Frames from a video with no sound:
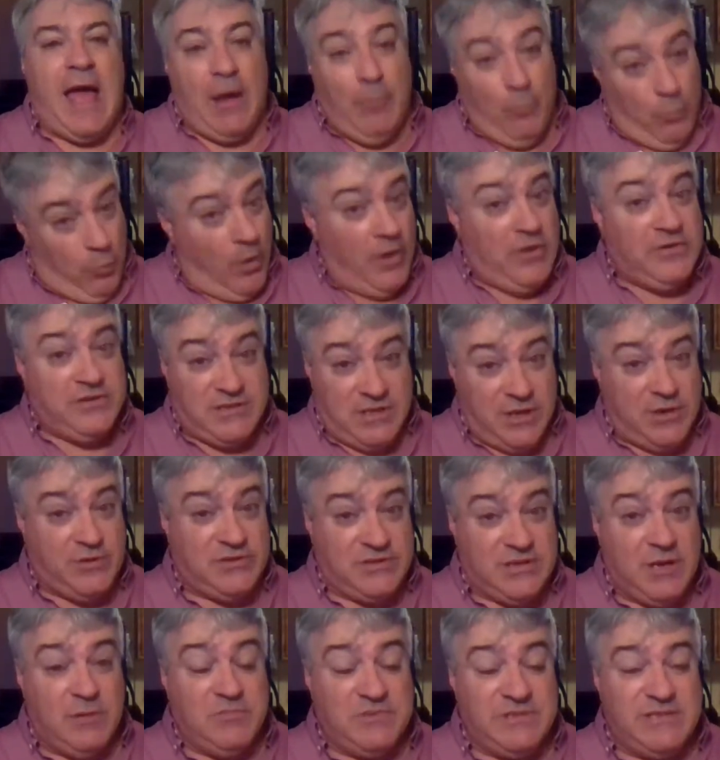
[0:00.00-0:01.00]
Was there
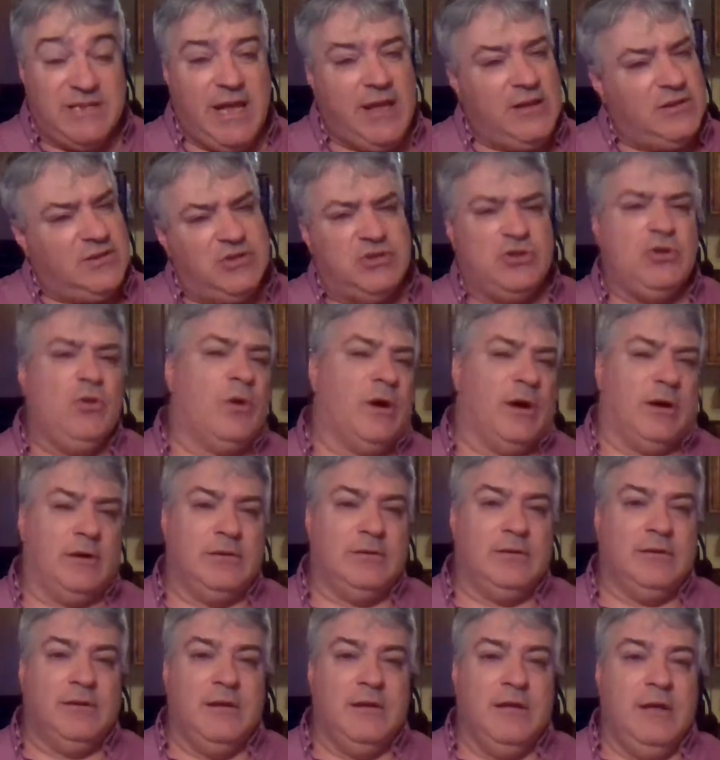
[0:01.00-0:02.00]
some sales? Sure.
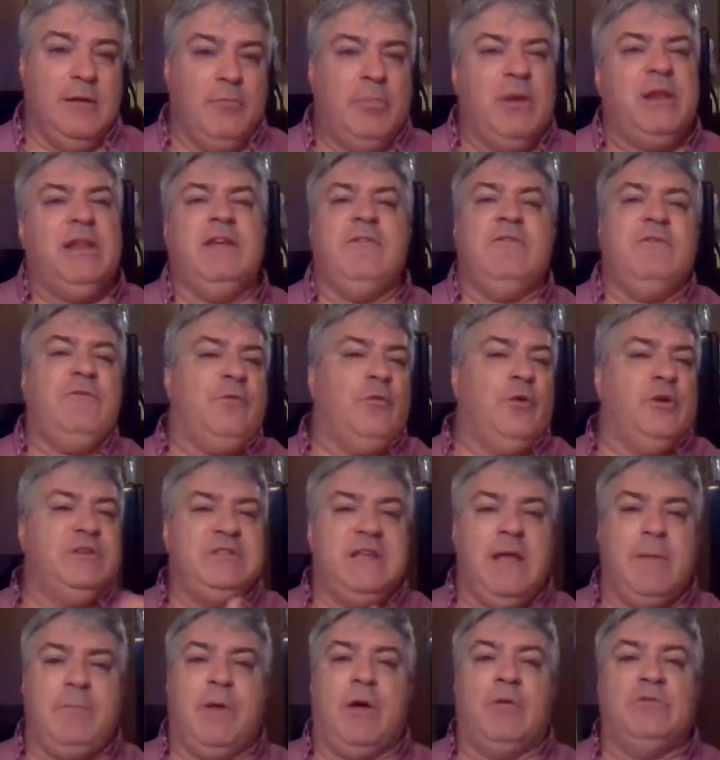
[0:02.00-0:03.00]
But even, for
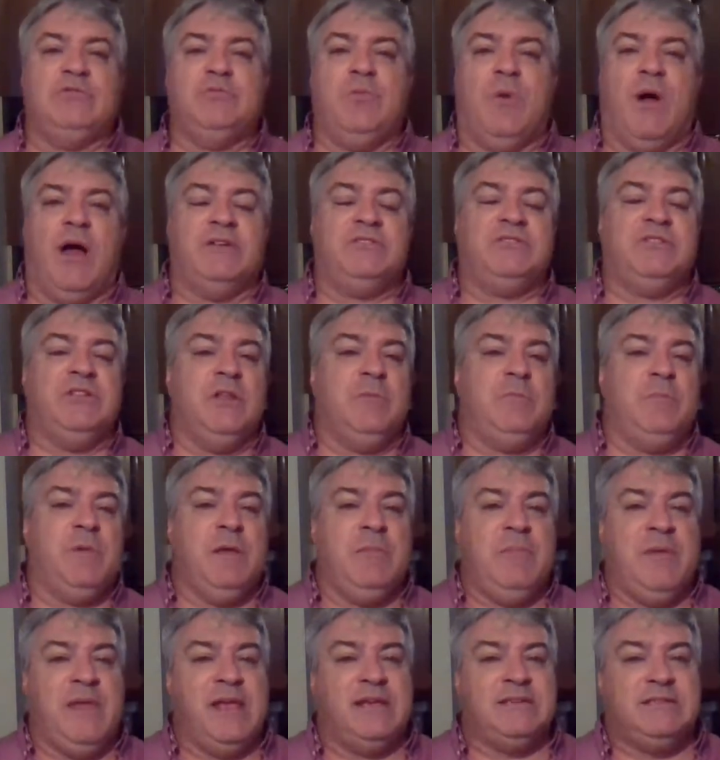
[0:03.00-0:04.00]
example, I was watching the
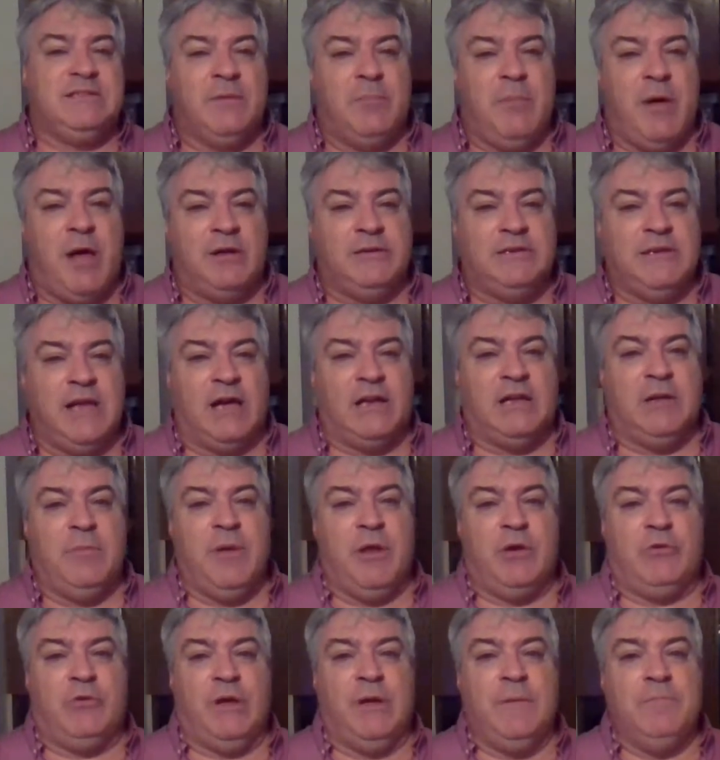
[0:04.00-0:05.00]
PBS
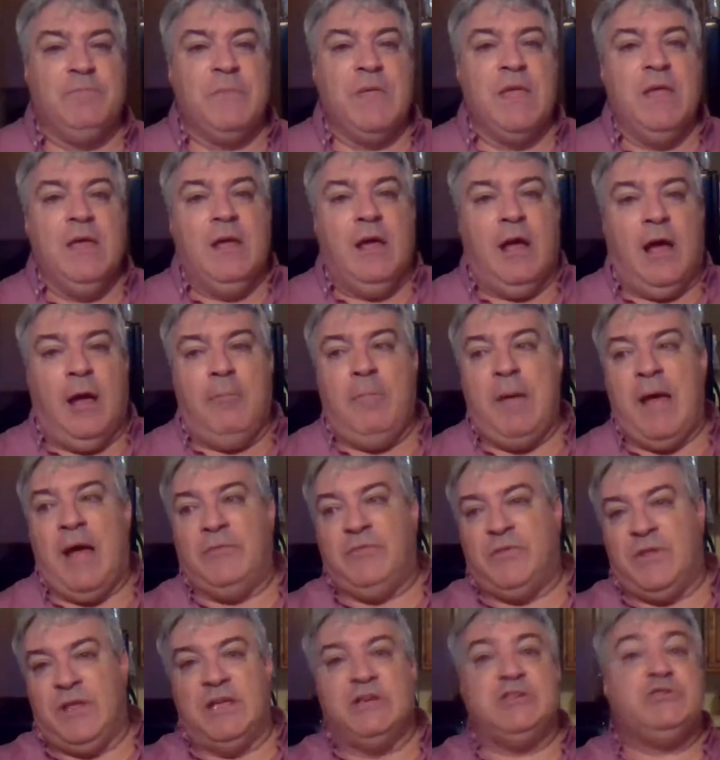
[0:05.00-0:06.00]
documentary
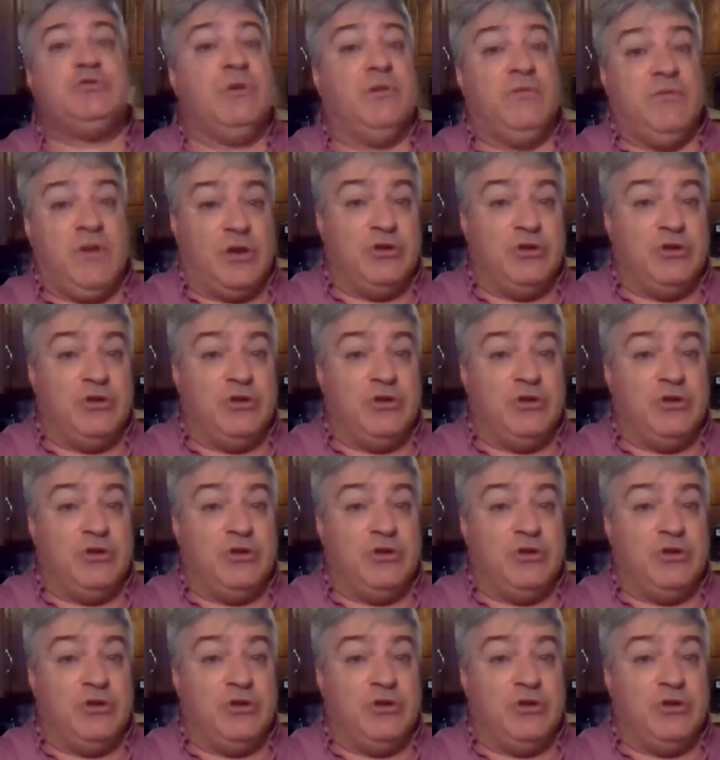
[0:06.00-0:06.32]
about the history of